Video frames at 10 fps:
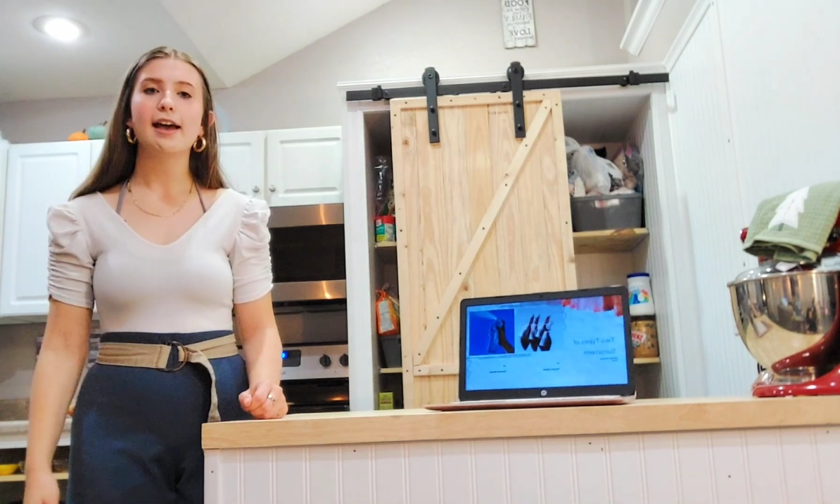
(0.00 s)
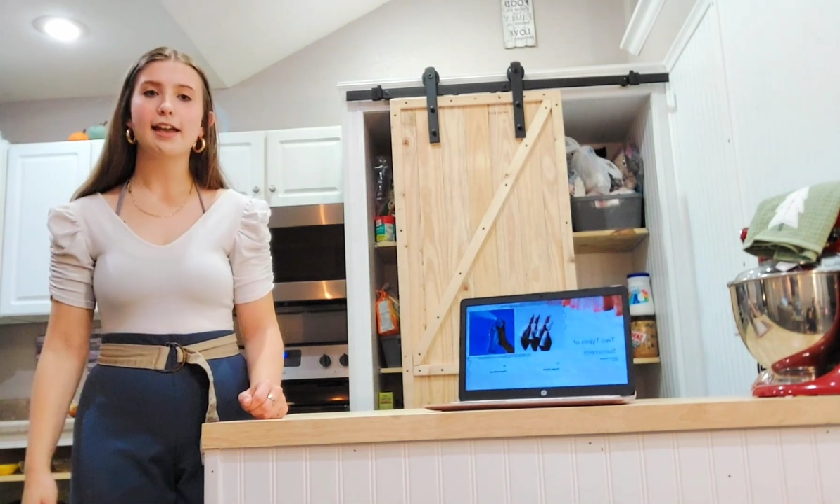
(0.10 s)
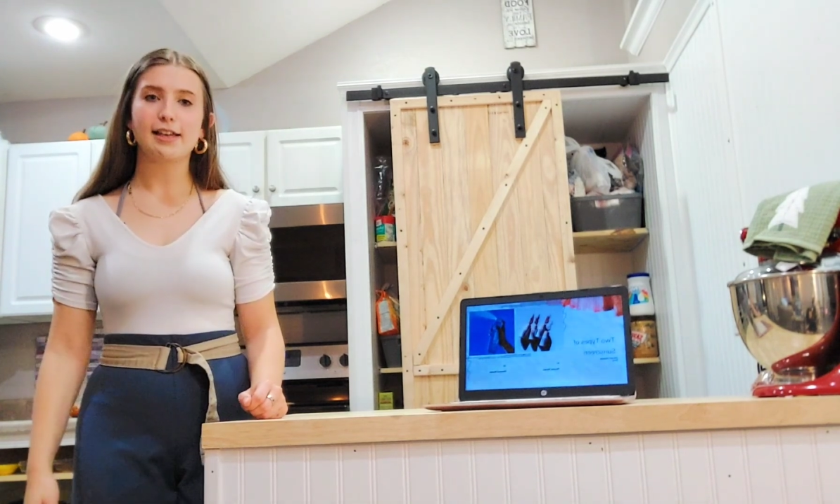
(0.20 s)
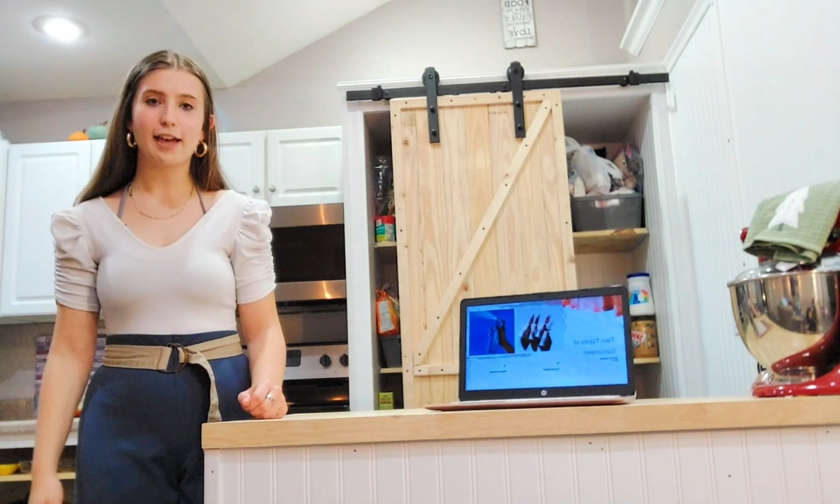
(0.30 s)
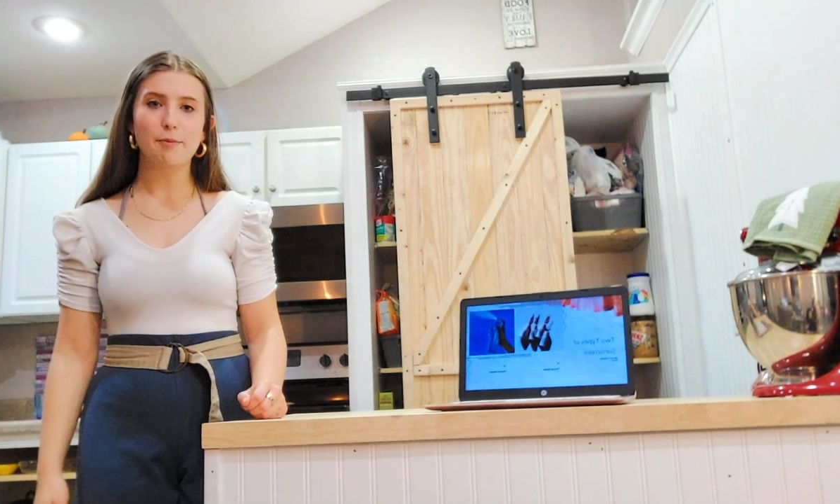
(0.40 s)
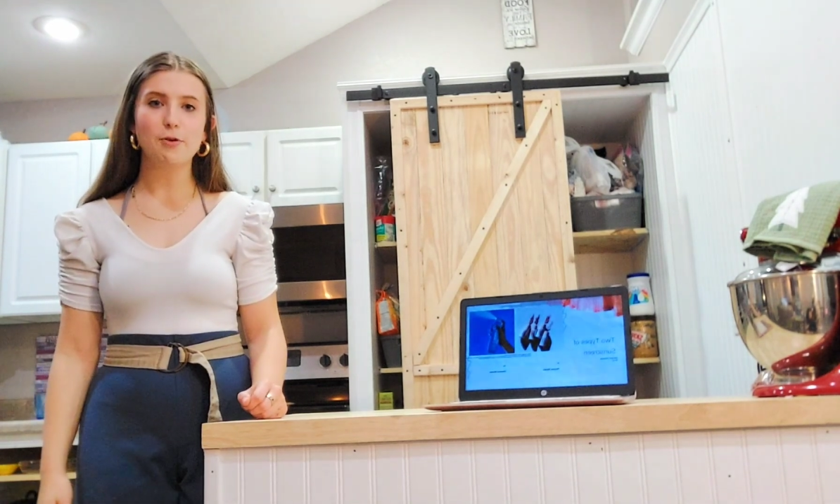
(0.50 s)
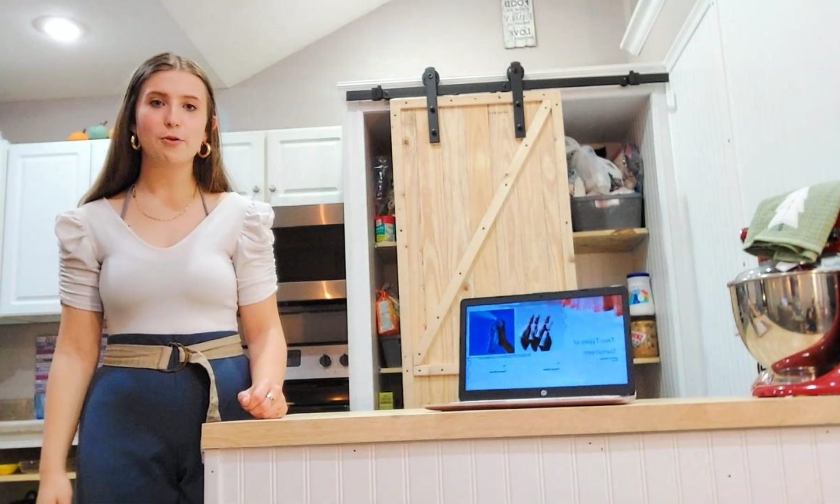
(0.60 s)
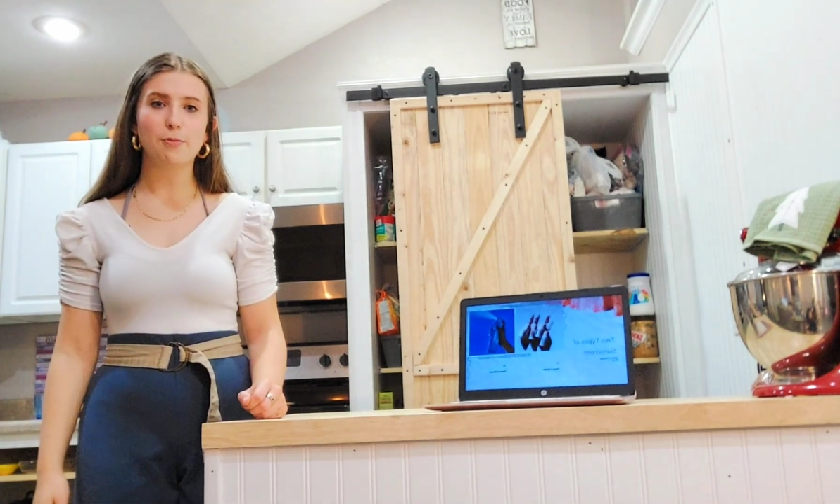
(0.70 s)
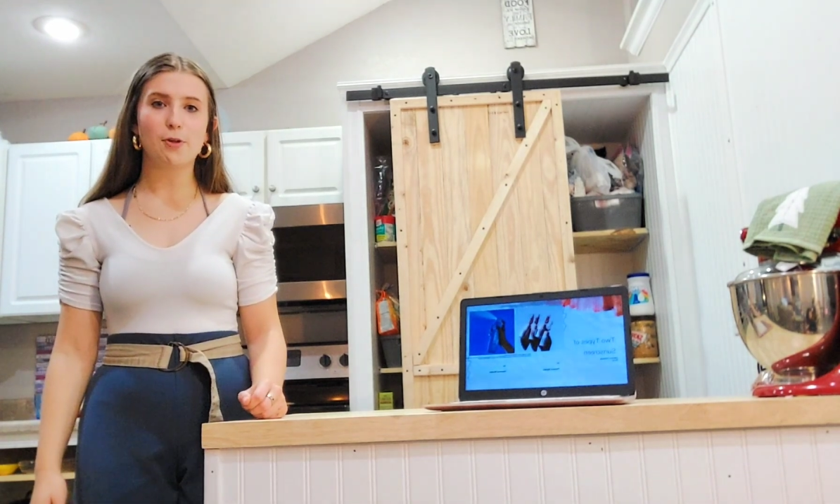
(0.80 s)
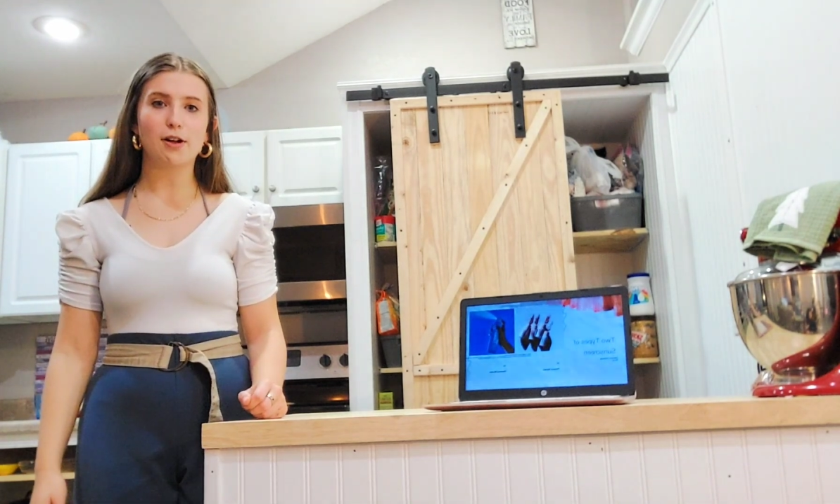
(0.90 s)
A
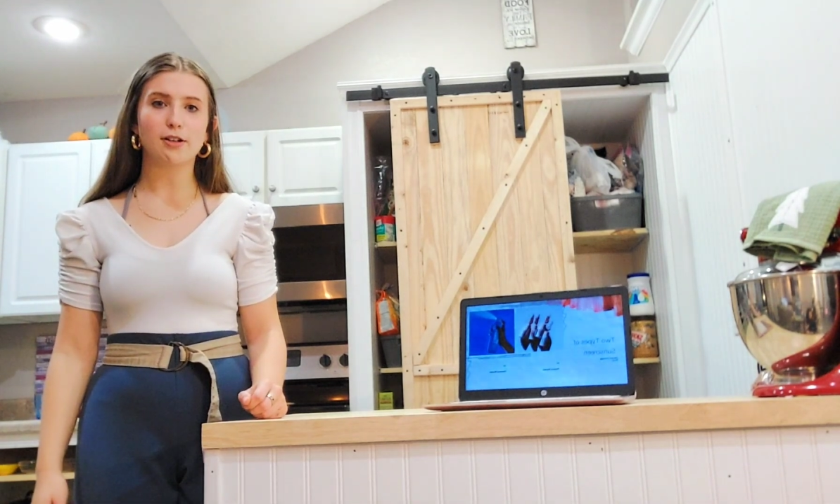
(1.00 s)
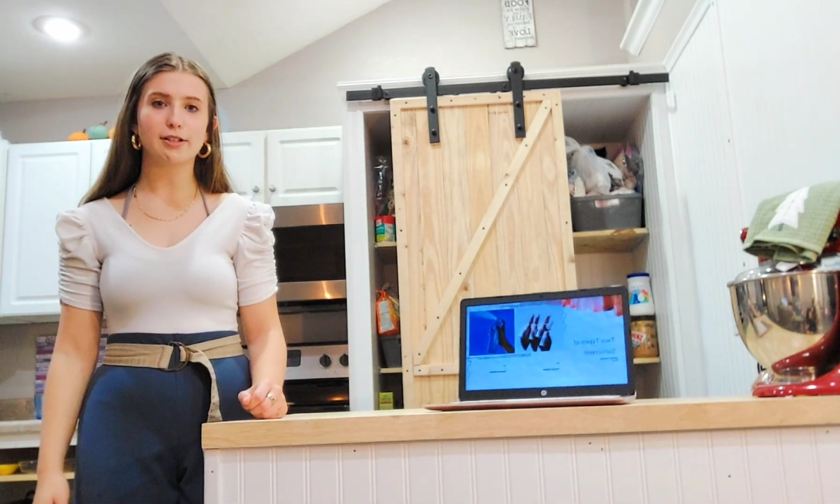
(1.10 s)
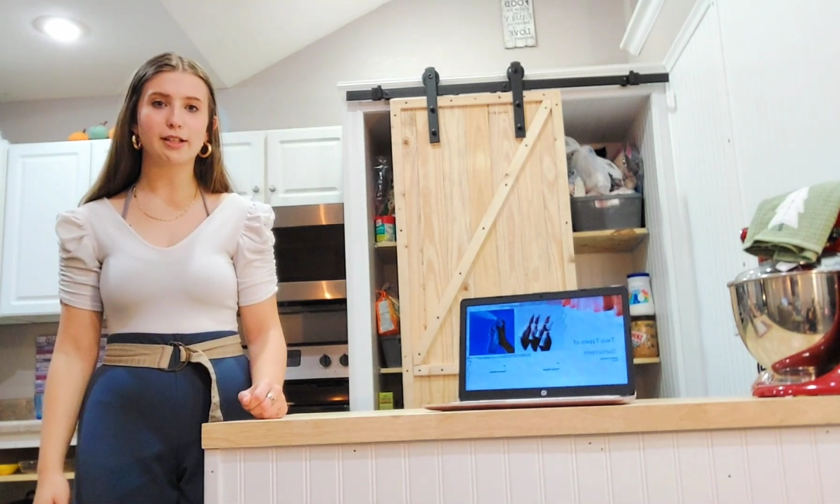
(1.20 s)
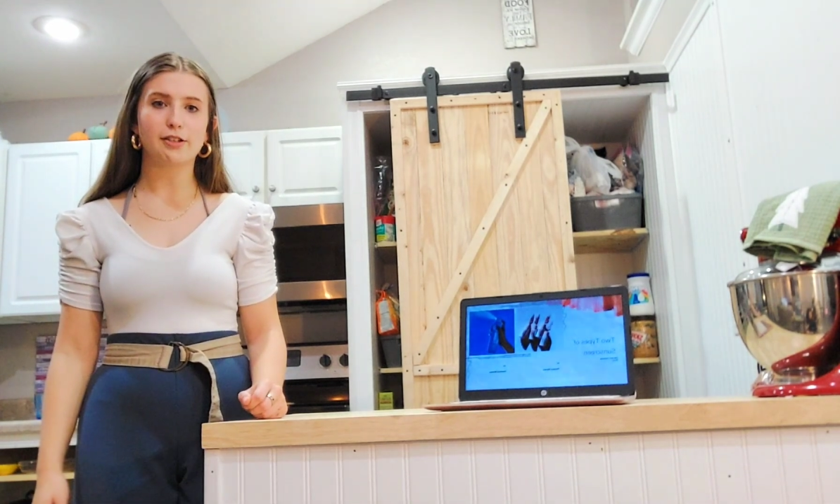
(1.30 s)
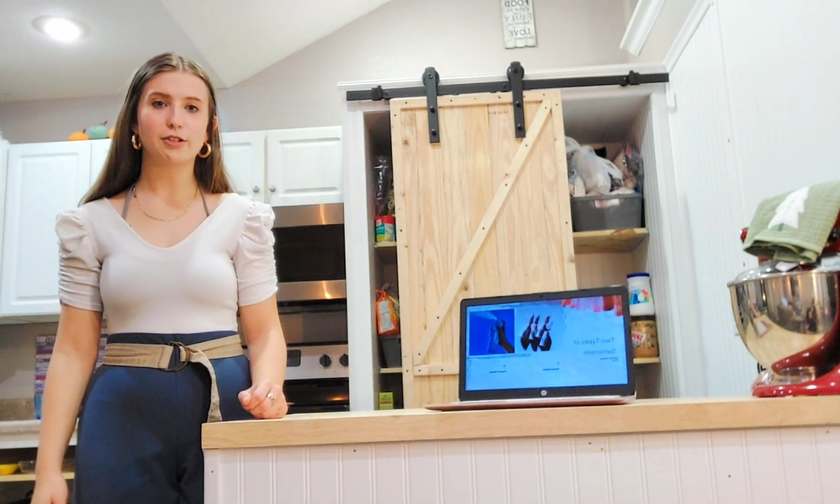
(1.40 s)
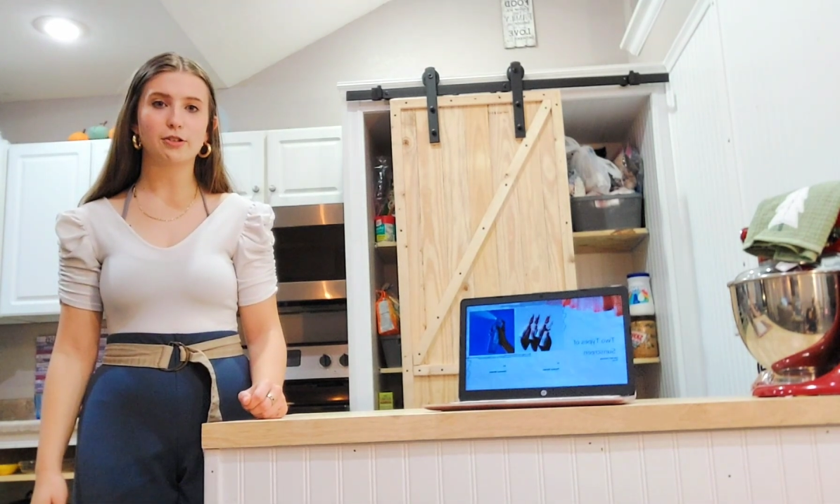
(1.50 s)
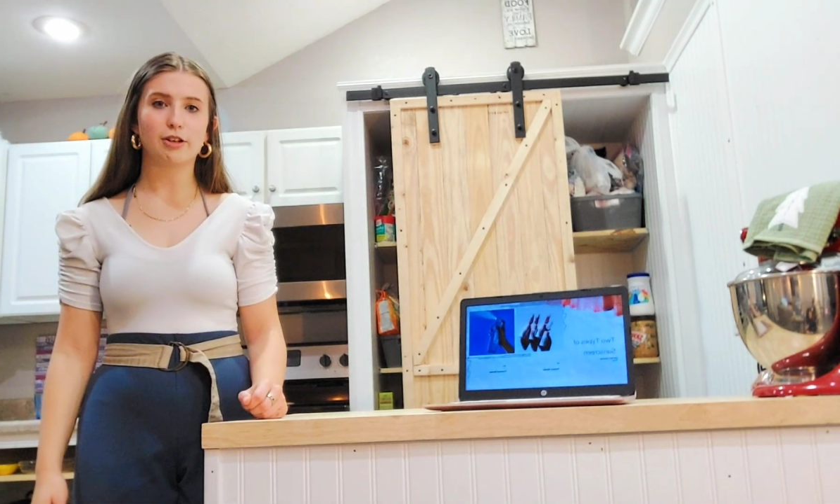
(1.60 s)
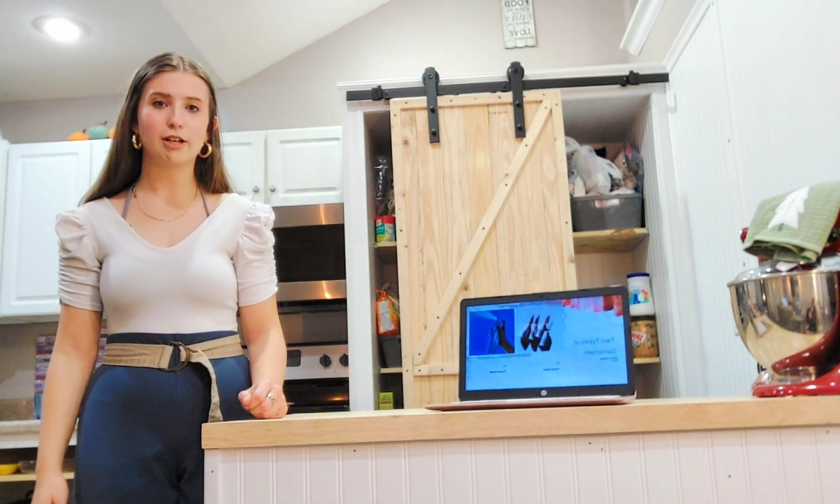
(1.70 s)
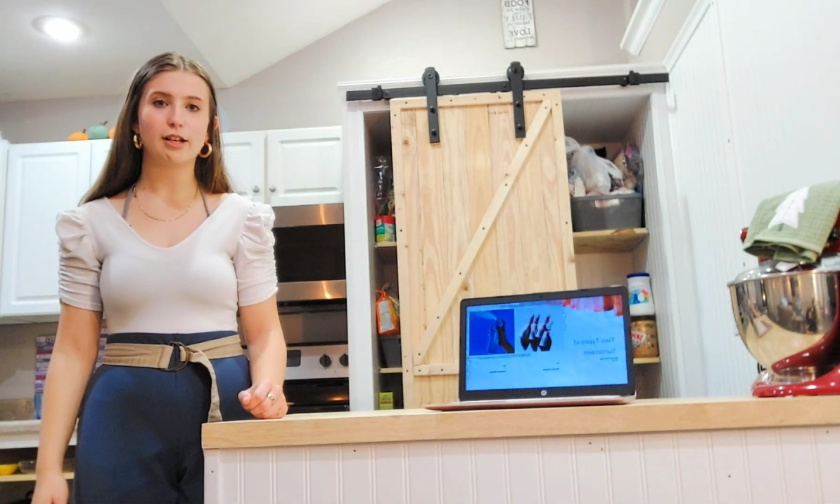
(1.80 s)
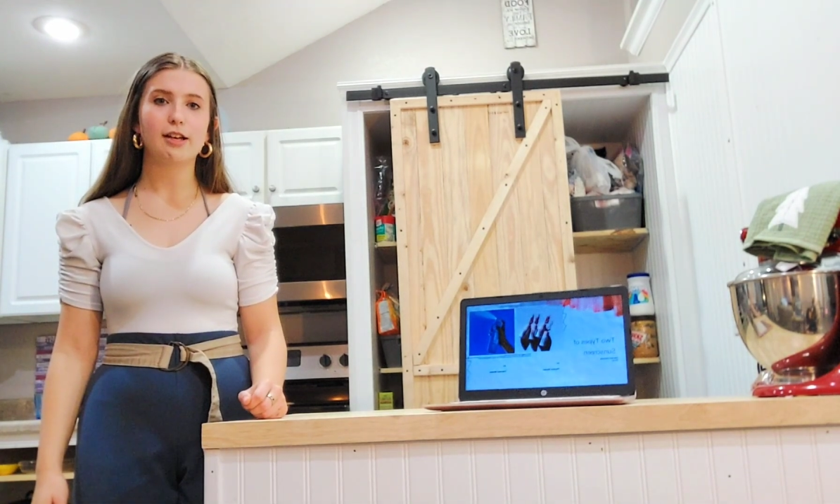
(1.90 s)
chemical blocker
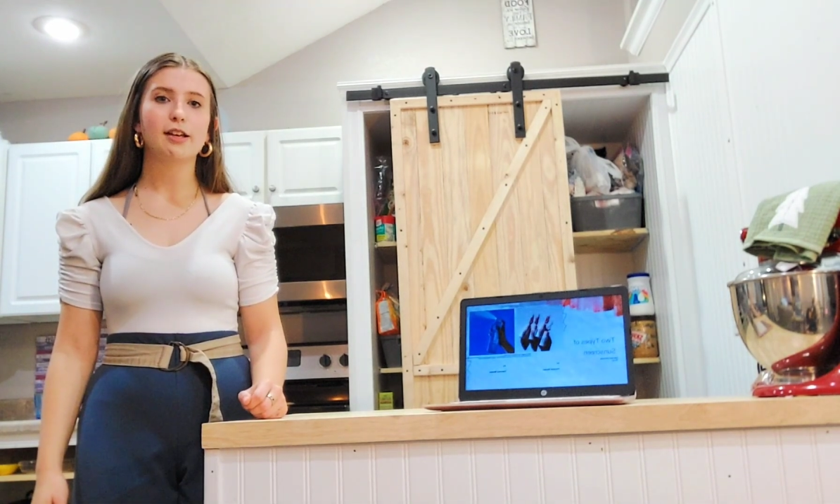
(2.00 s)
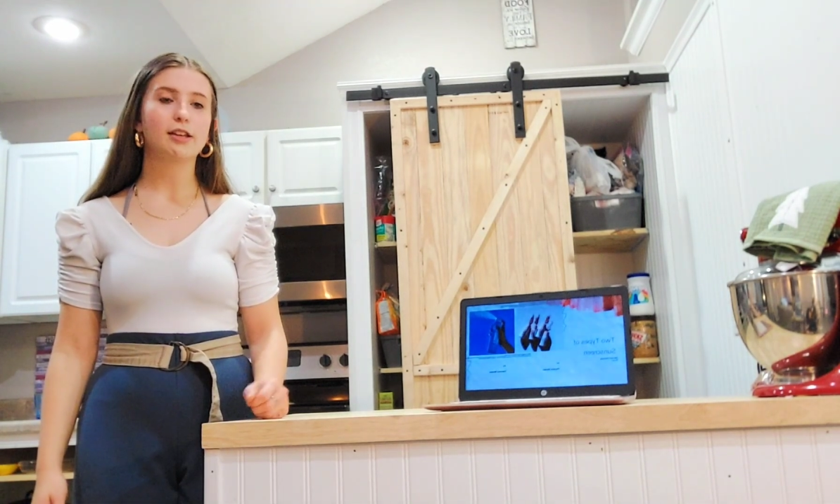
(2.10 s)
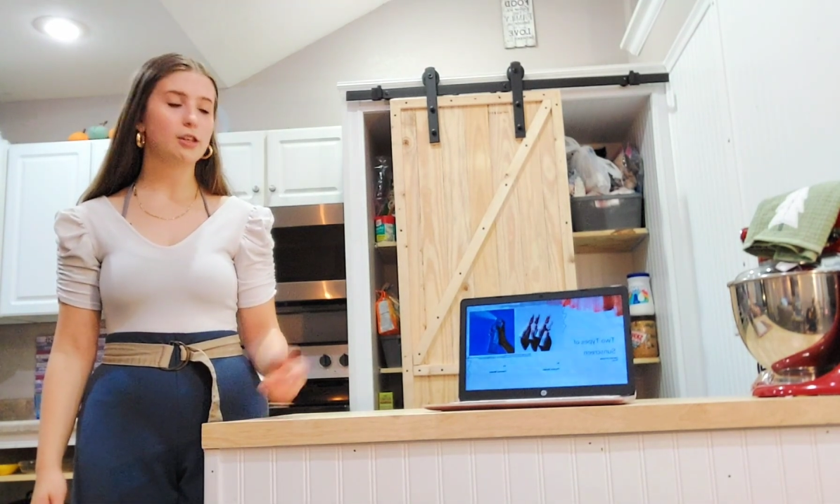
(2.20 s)
sunscreen